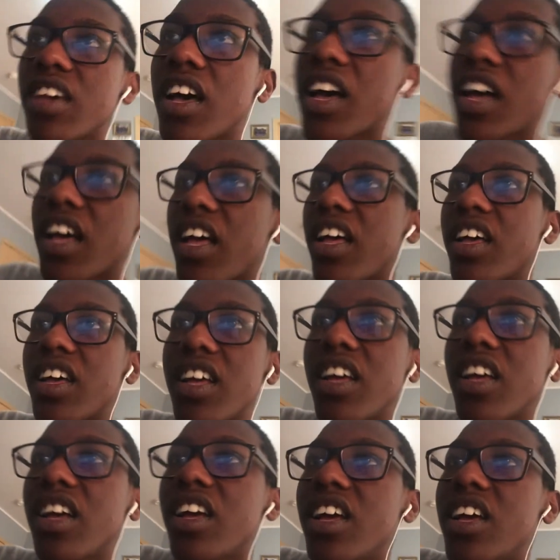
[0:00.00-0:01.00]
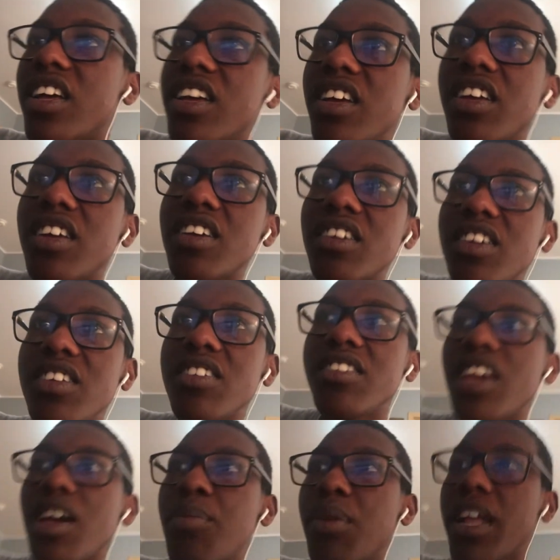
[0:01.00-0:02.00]

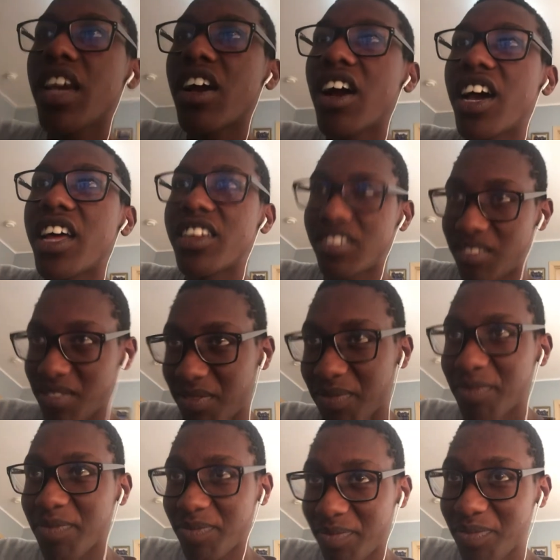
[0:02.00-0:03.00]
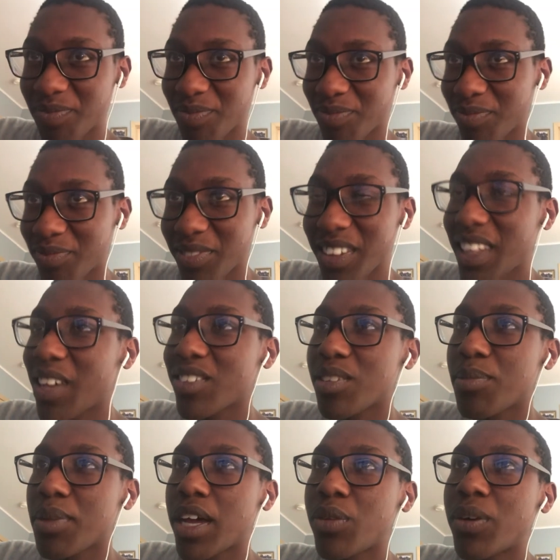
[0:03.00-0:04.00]
tabling on. That was a
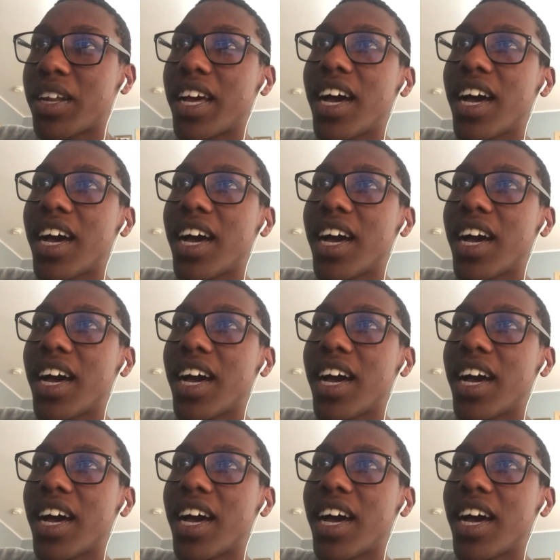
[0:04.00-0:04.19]
bad one.